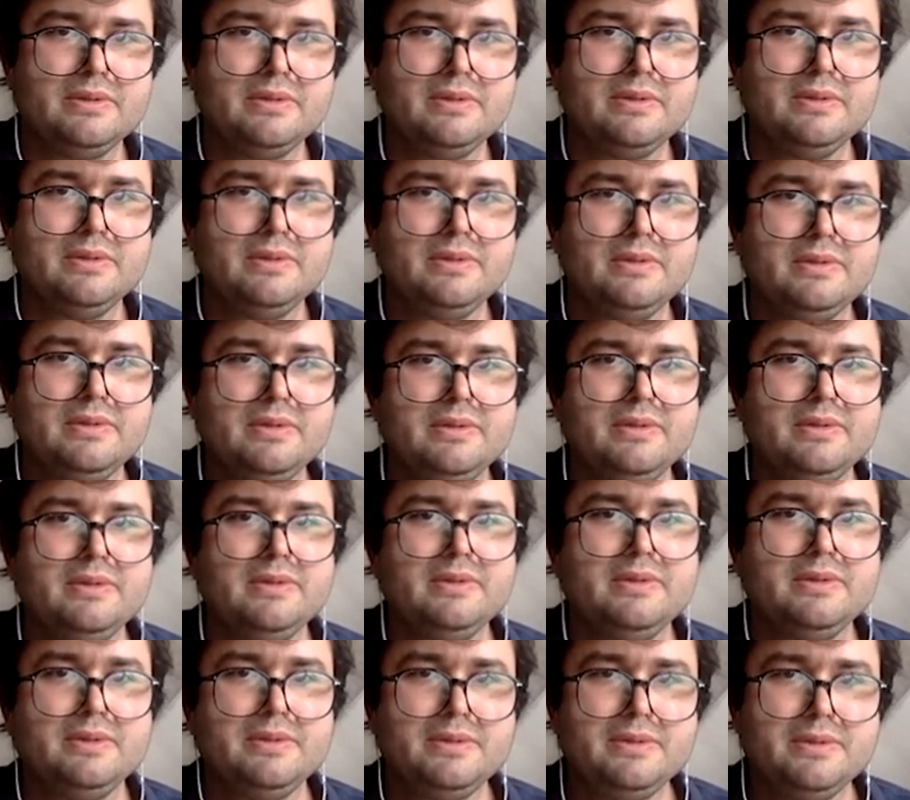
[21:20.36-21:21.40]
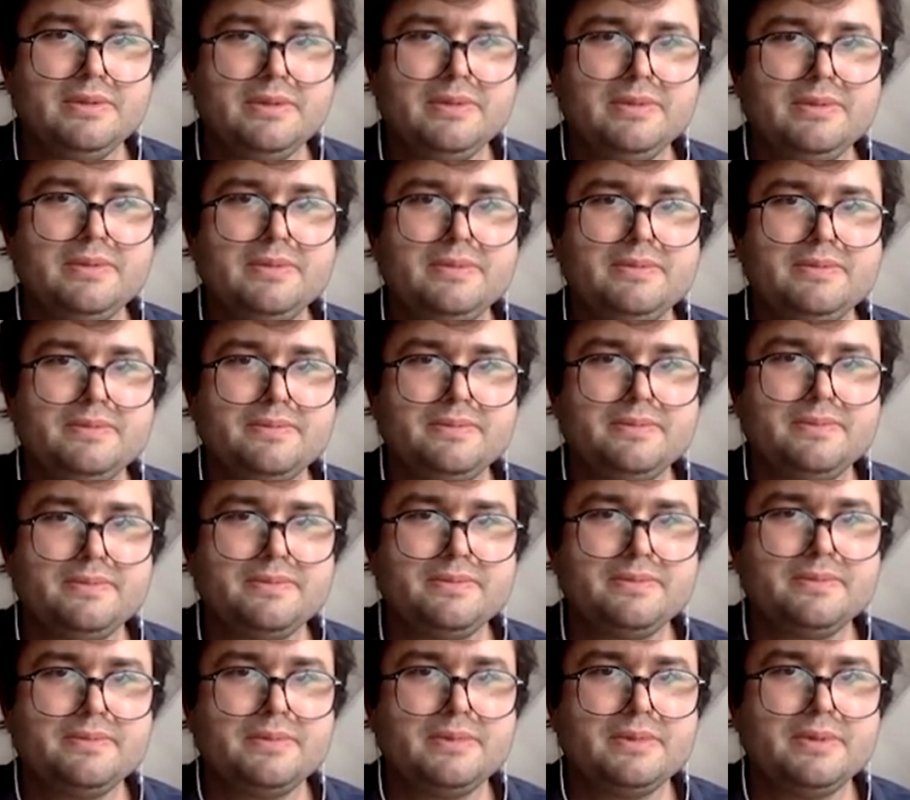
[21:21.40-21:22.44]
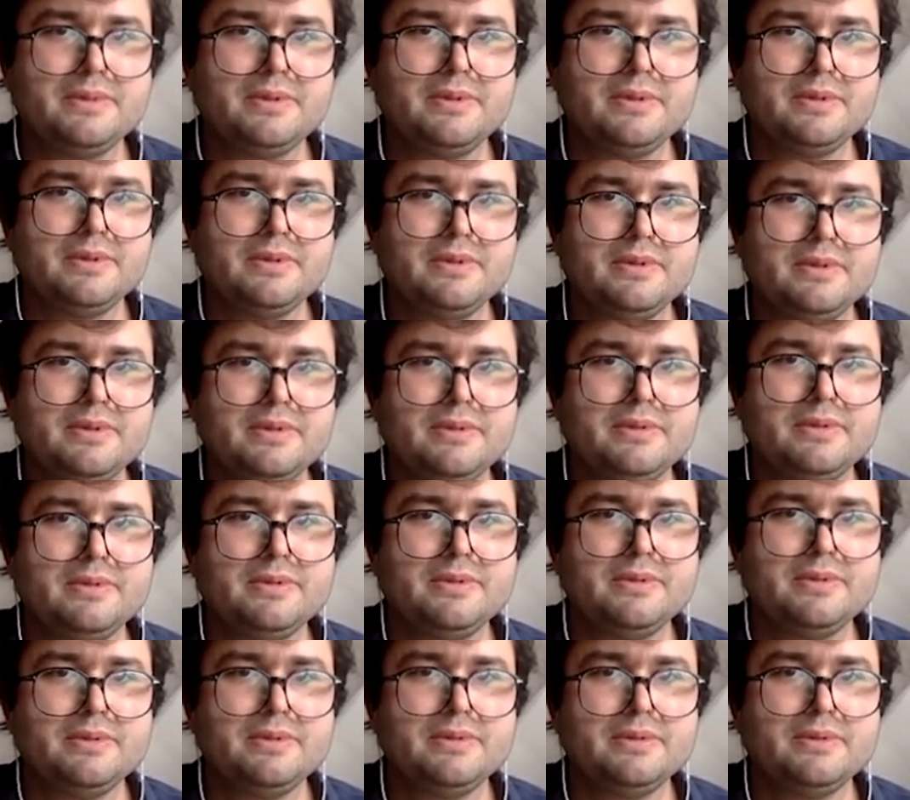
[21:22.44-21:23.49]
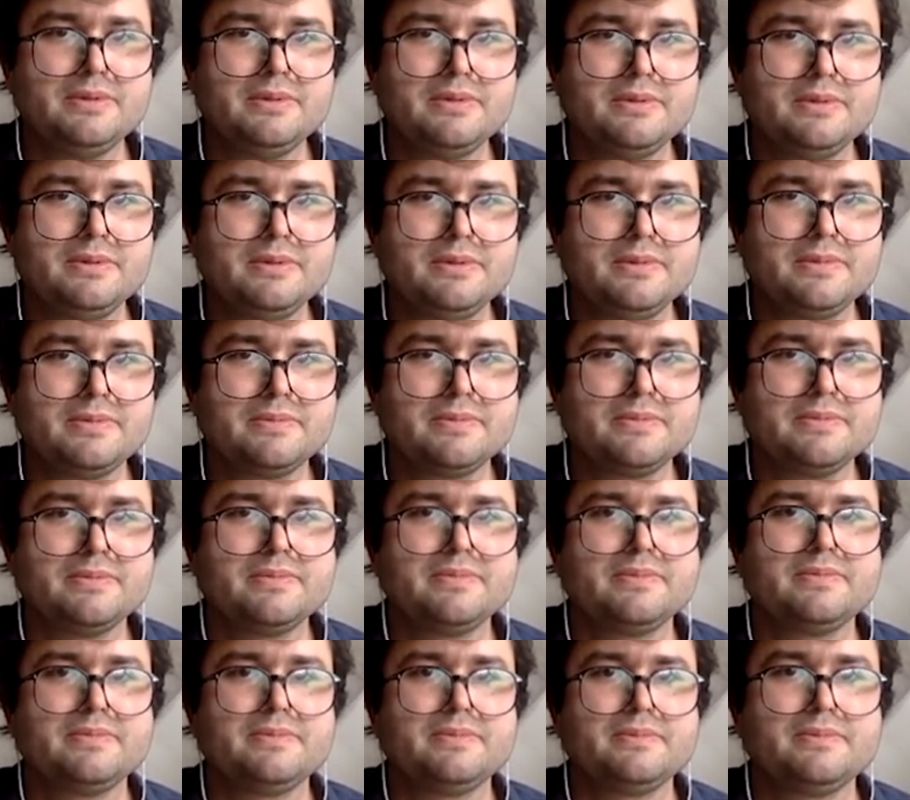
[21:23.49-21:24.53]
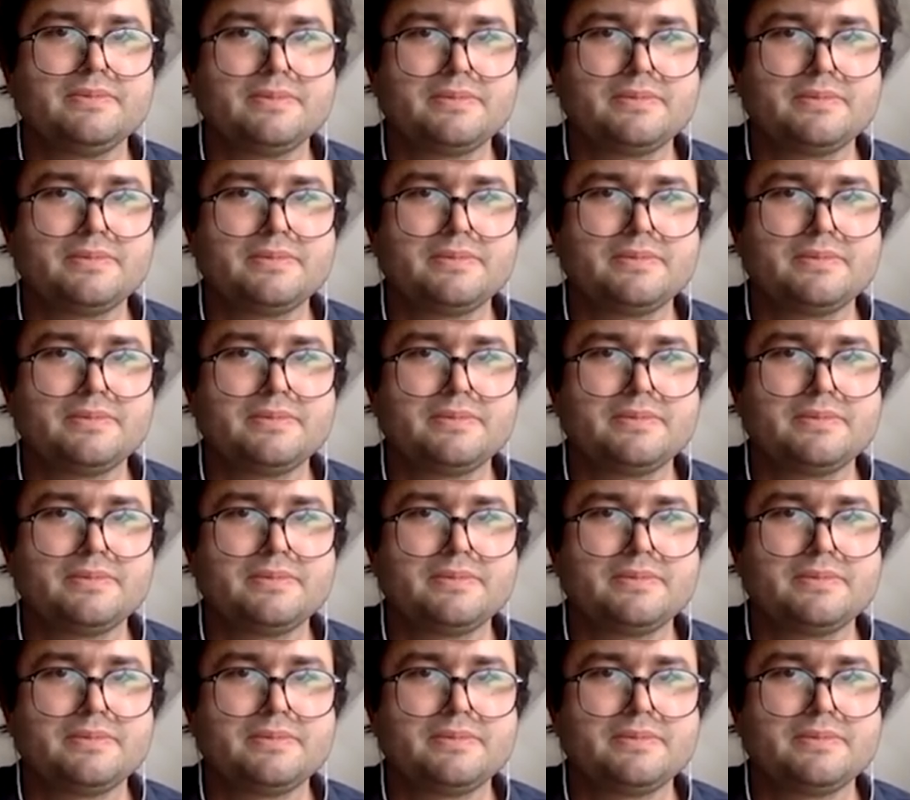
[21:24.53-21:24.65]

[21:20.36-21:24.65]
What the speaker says: (not speaking)